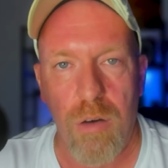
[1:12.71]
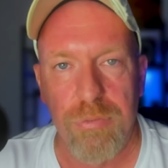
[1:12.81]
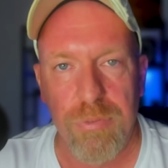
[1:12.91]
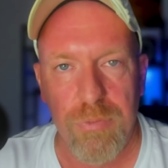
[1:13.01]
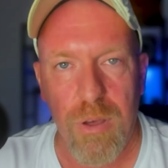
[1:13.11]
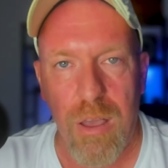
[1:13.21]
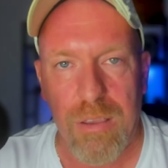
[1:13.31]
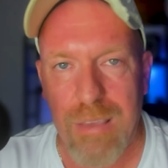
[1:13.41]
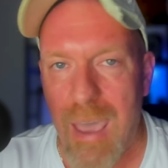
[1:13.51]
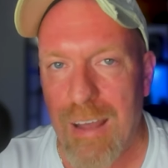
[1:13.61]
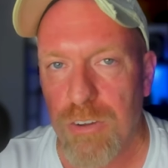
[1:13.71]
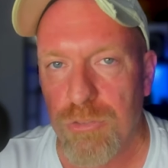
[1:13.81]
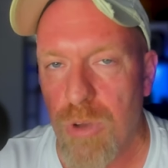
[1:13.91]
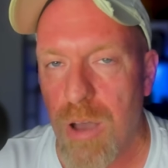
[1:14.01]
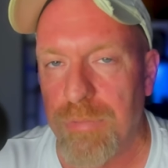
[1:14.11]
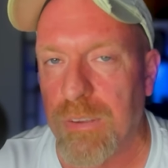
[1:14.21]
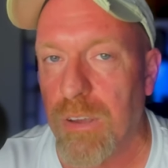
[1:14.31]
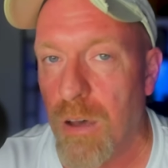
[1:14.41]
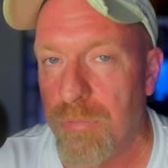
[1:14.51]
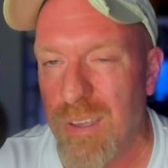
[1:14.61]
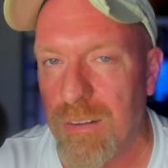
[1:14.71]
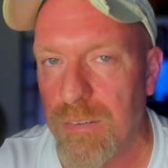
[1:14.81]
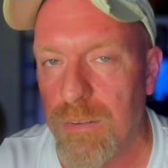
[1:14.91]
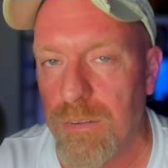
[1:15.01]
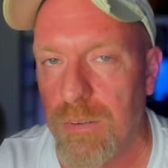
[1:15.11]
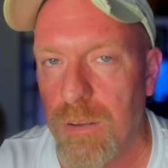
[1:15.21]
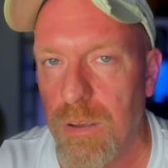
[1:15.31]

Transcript: of a catastrophic event.